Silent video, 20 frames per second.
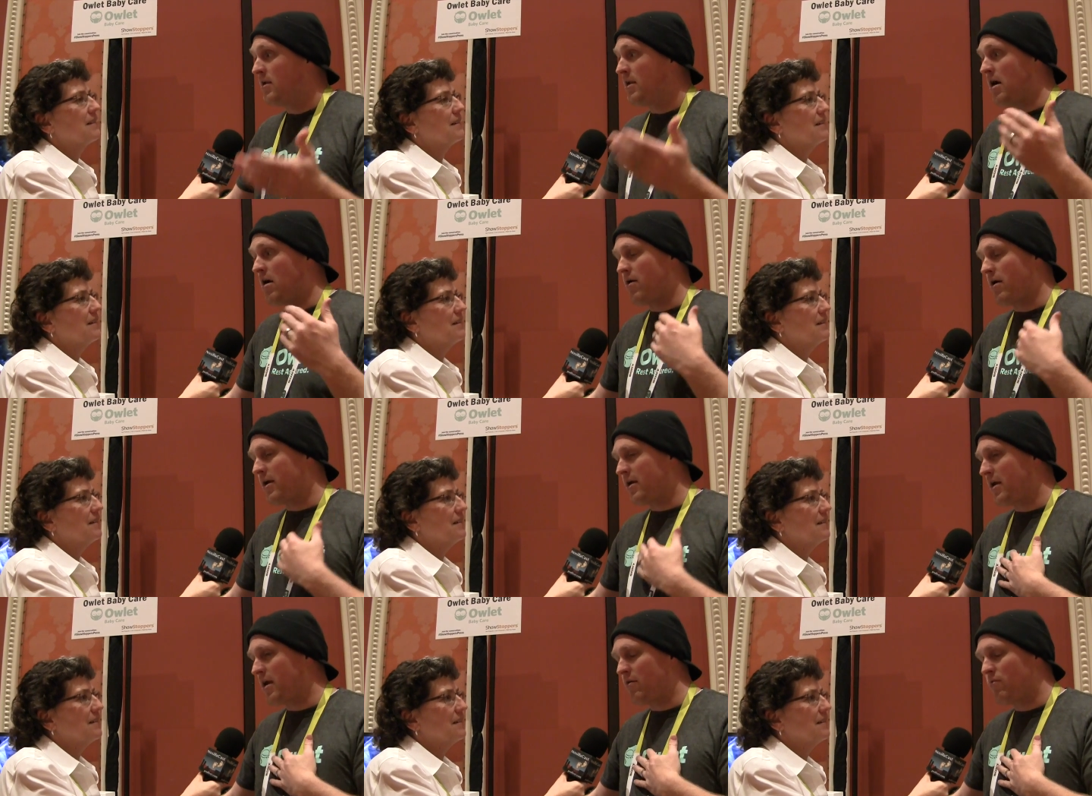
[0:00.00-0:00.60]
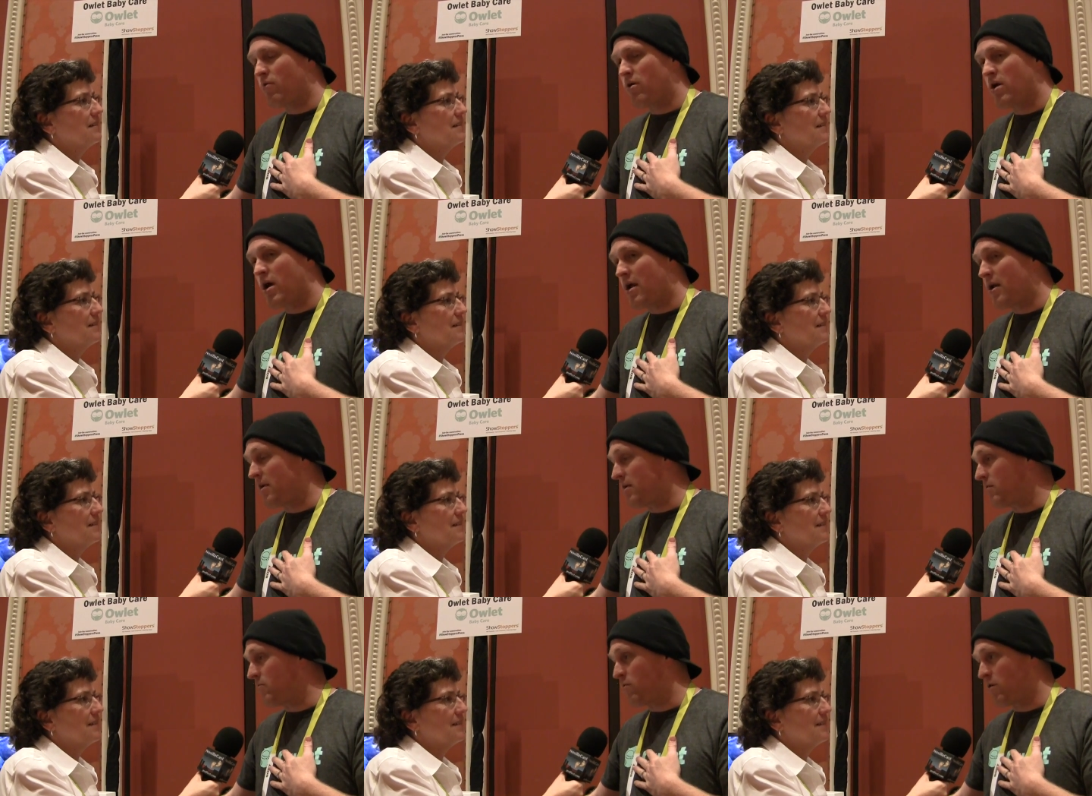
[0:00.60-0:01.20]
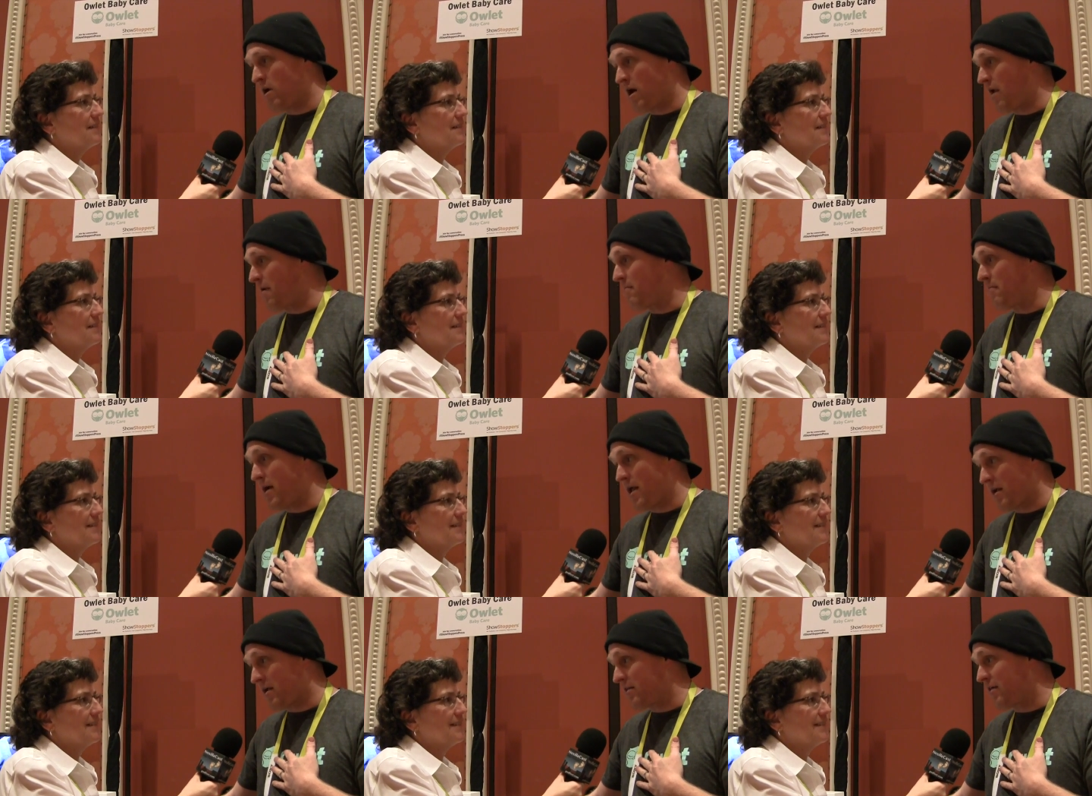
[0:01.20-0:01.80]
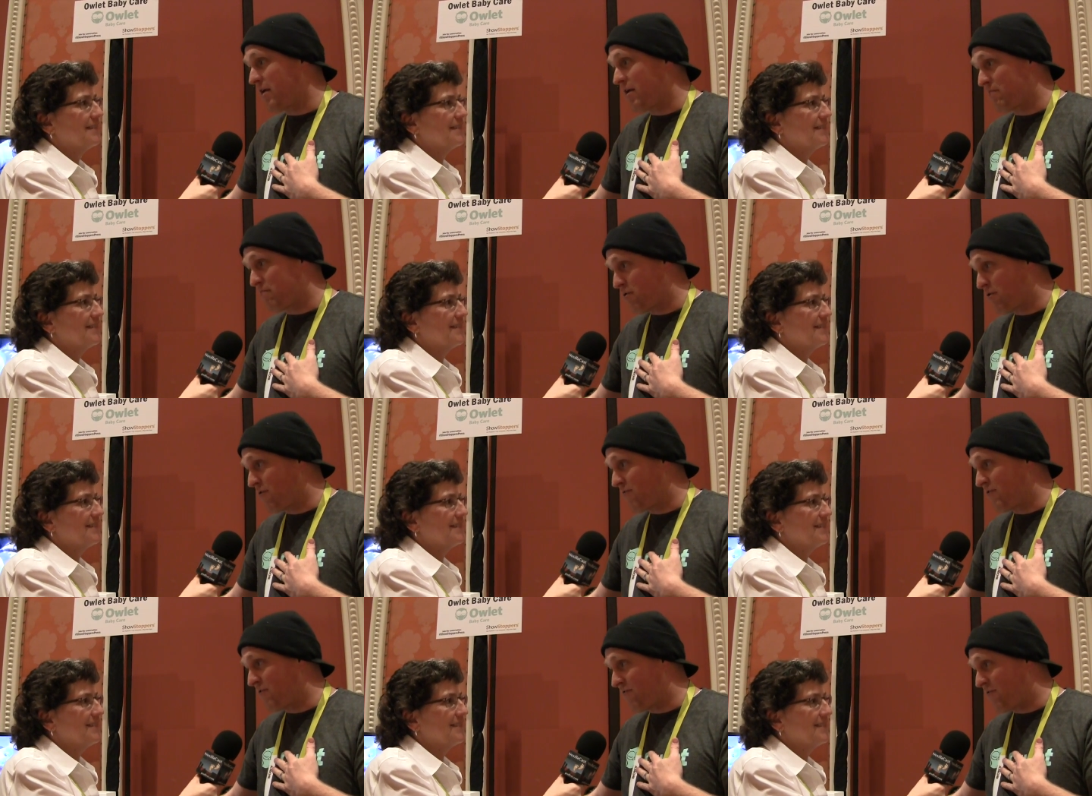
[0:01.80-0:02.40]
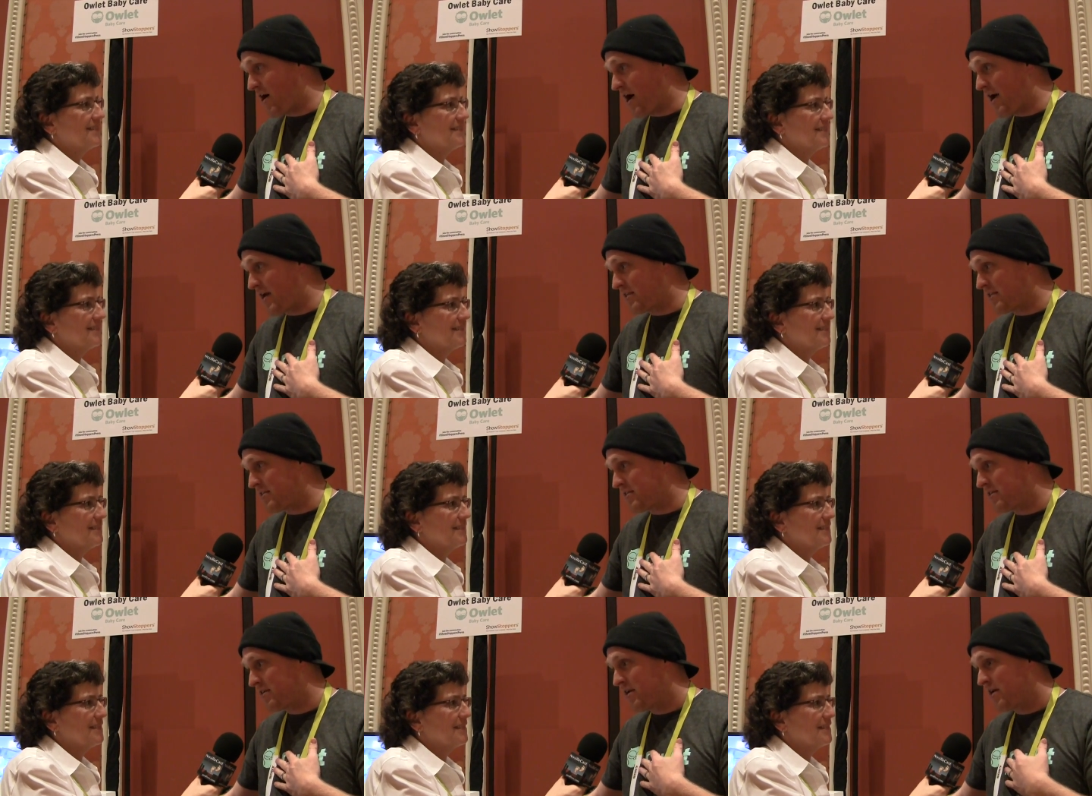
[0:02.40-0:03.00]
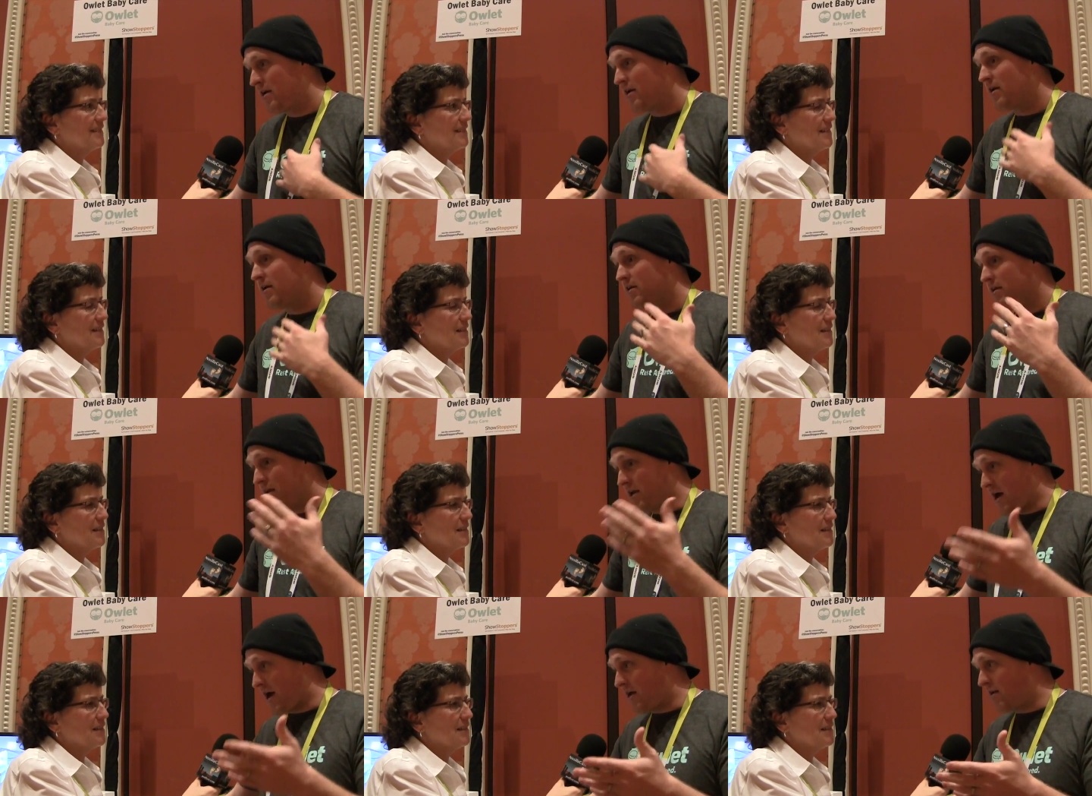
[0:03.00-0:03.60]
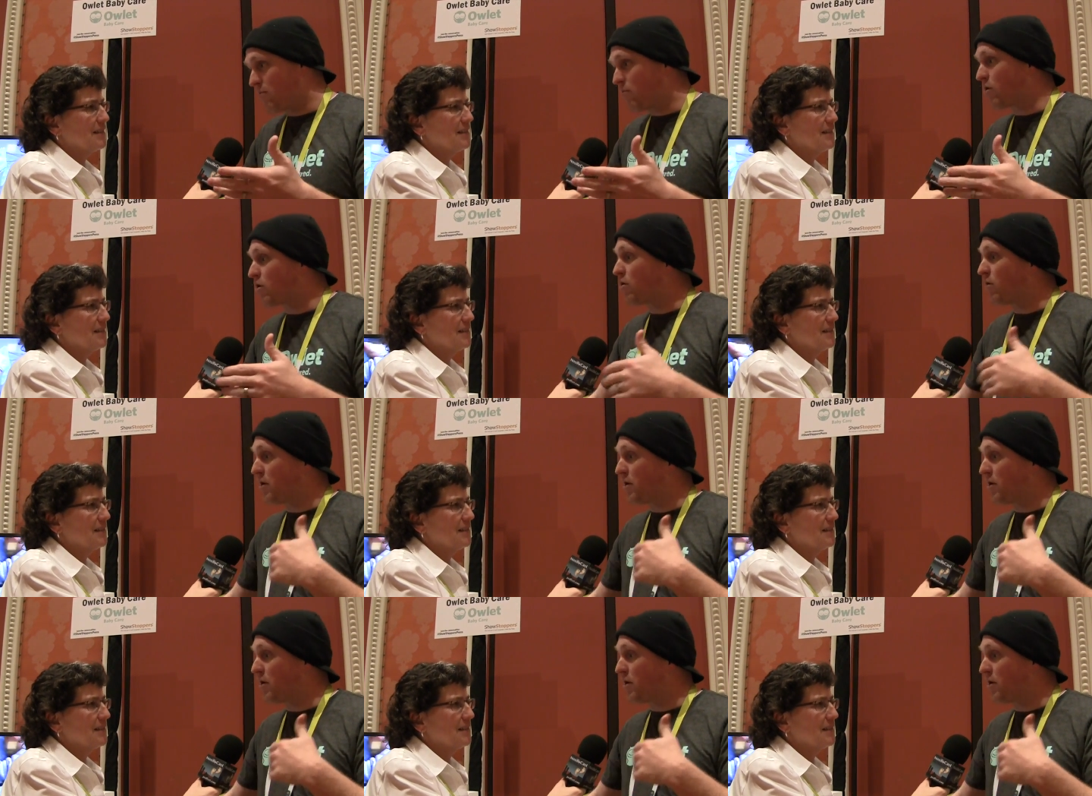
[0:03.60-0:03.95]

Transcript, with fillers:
Speaker 1: Now again, we're not, we're not a medically approved device yet. We're